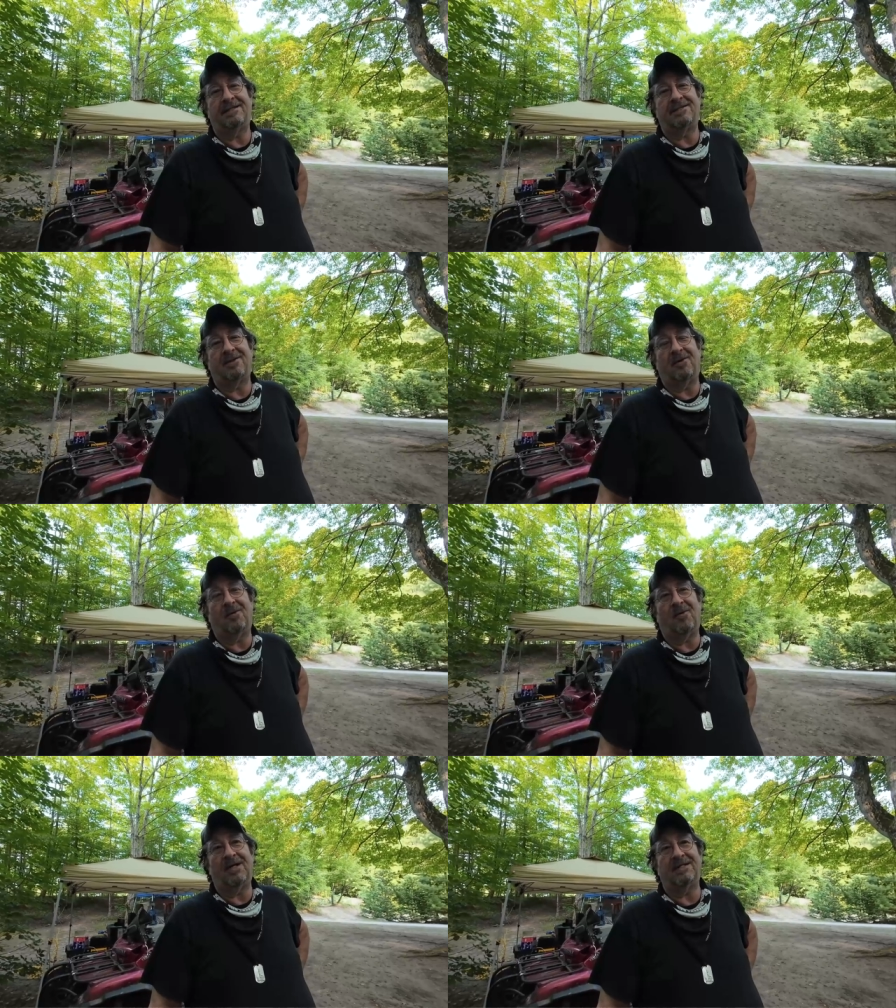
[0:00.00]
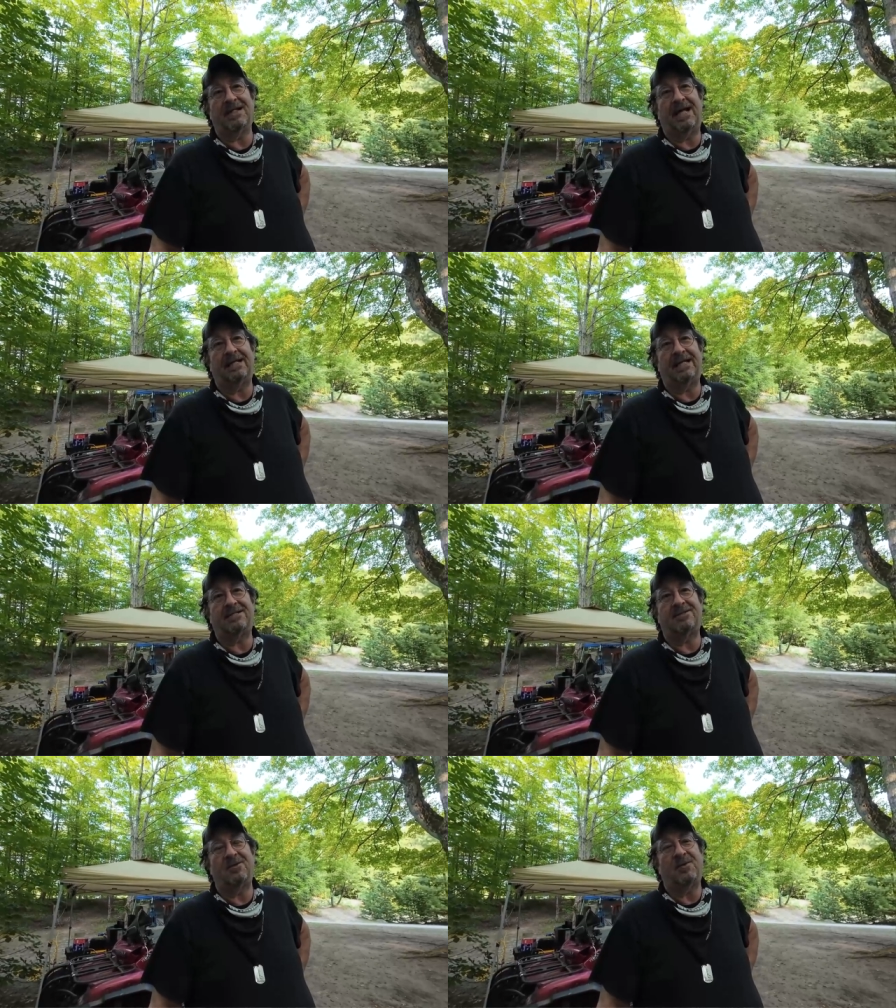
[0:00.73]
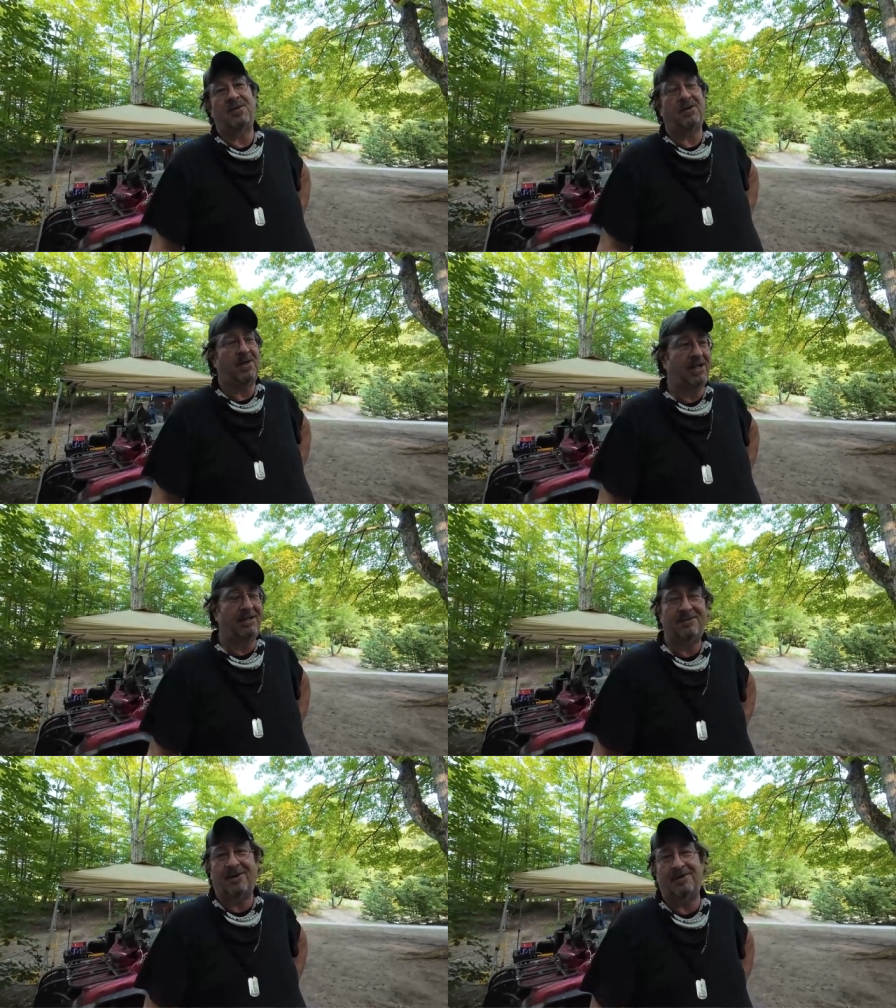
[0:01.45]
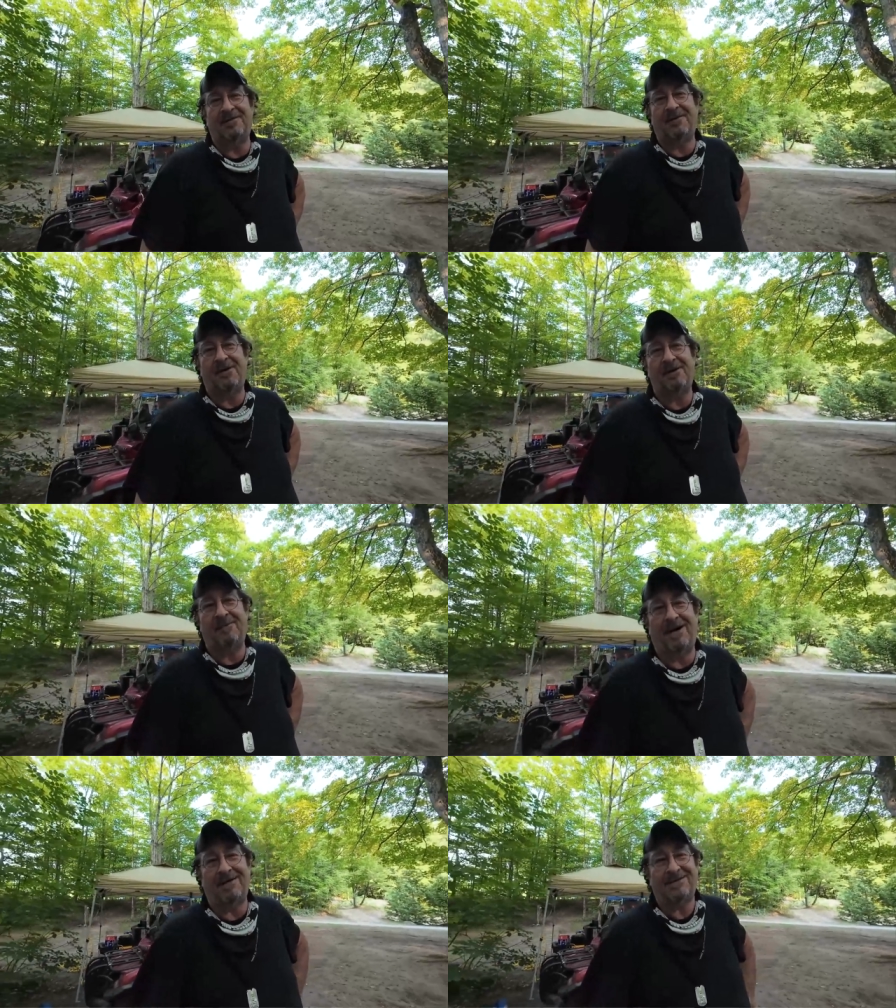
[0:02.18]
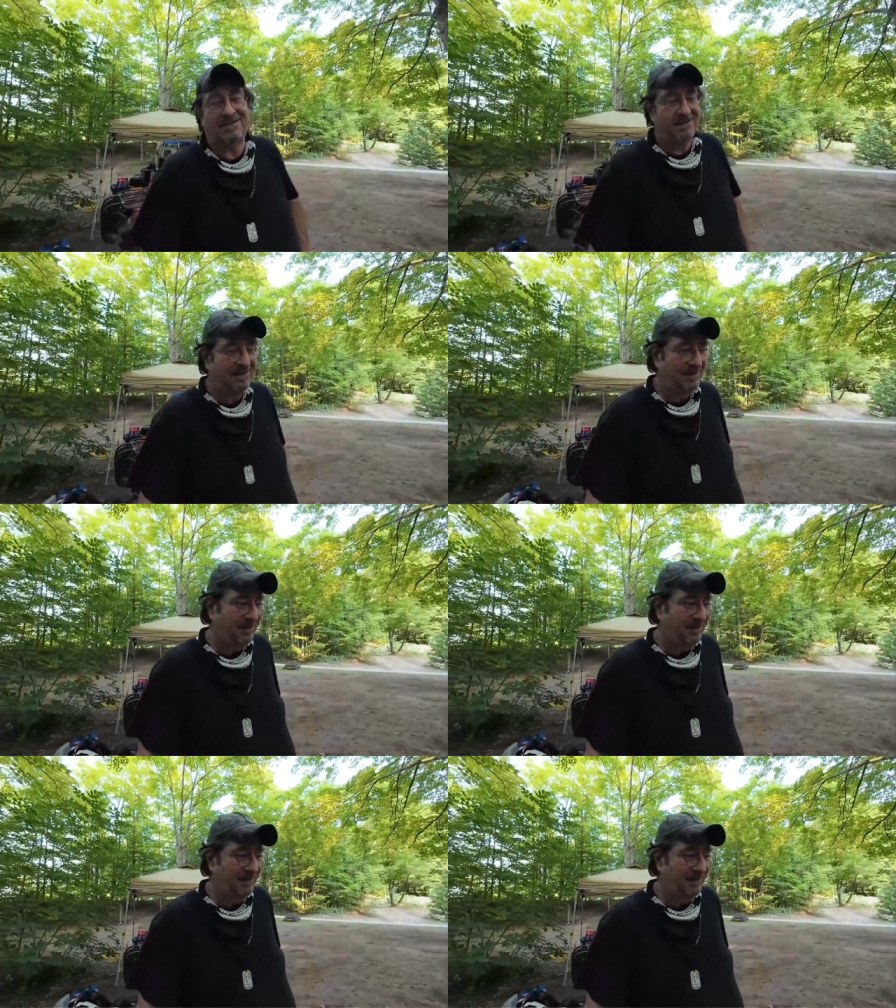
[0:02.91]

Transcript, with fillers: So what is that? That's 230, 230 bucks.